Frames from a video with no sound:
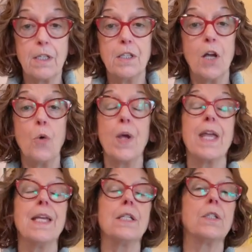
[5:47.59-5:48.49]
You know,
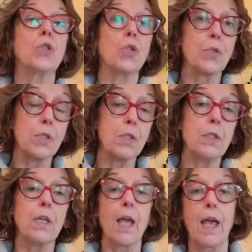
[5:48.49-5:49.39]
it
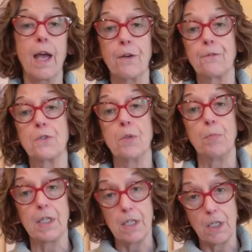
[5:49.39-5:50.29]
doesn't have to
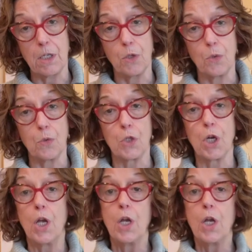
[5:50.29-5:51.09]
be huge.